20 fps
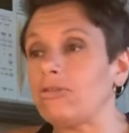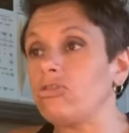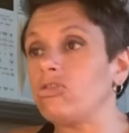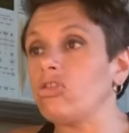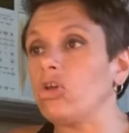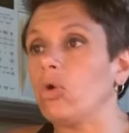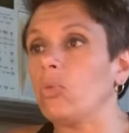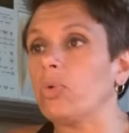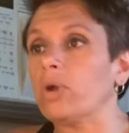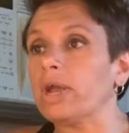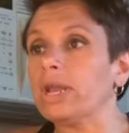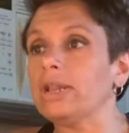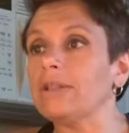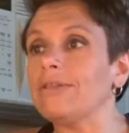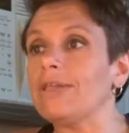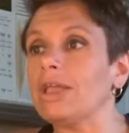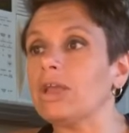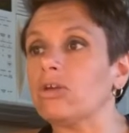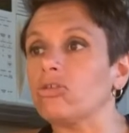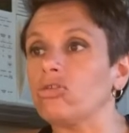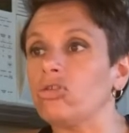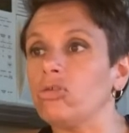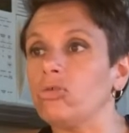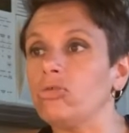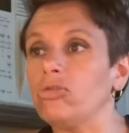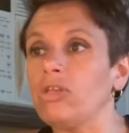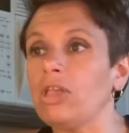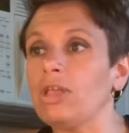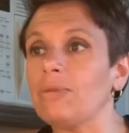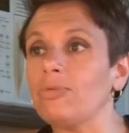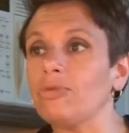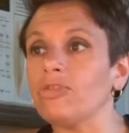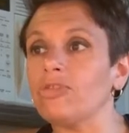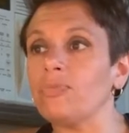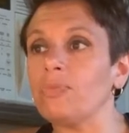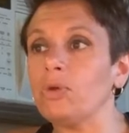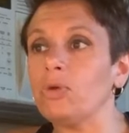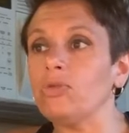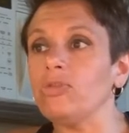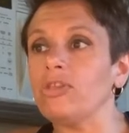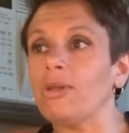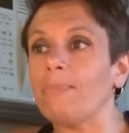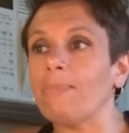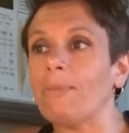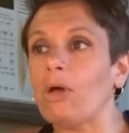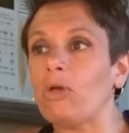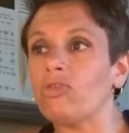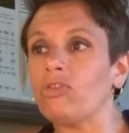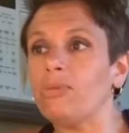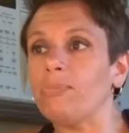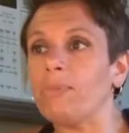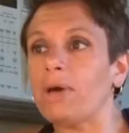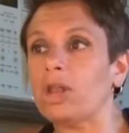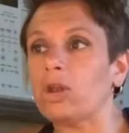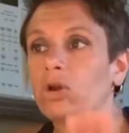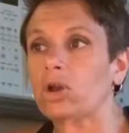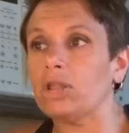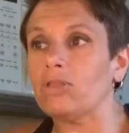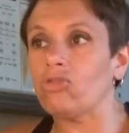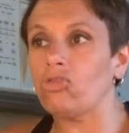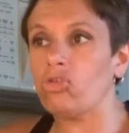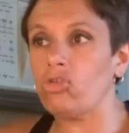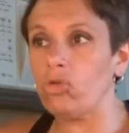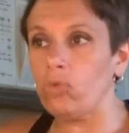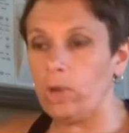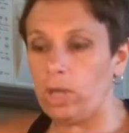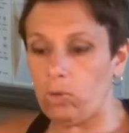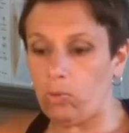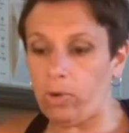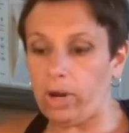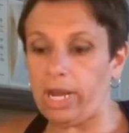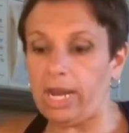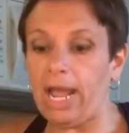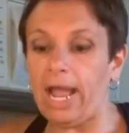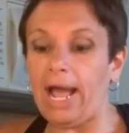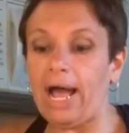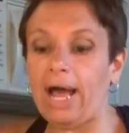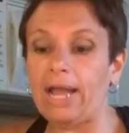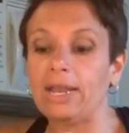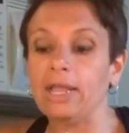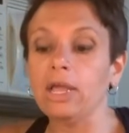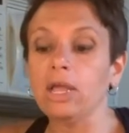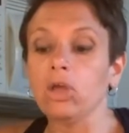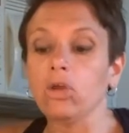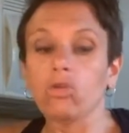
So we're going to take our 2 tablespoons of melted butter, and to it we're going to add